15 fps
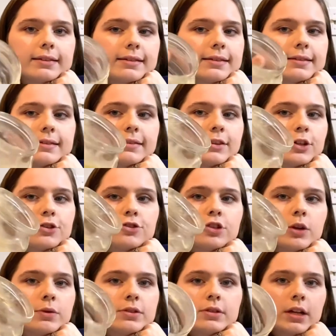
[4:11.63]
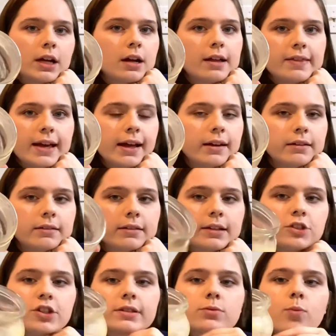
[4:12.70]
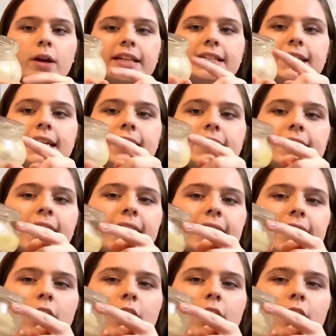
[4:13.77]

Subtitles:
there's no sooting on that. Just one teeny tiny,